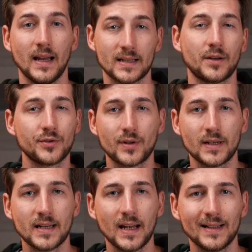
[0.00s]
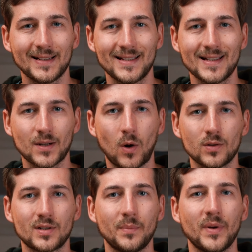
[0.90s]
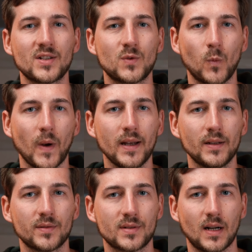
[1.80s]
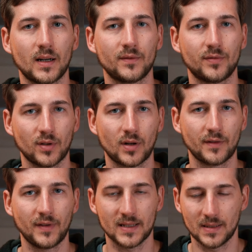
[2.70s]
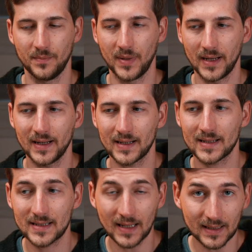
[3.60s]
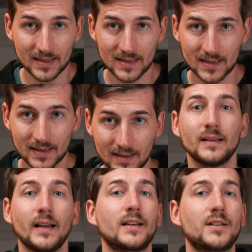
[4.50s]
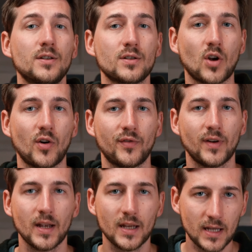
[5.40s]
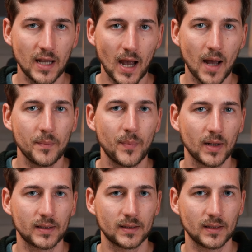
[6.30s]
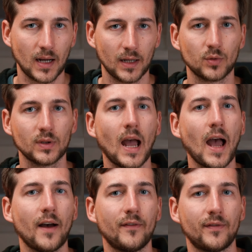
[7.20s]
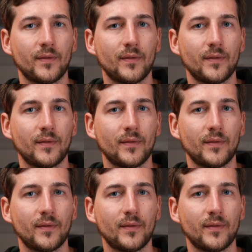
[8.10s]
As I usually say, this is also the best way to start photography as a beginner, since the excuse of, yeah, but I don't have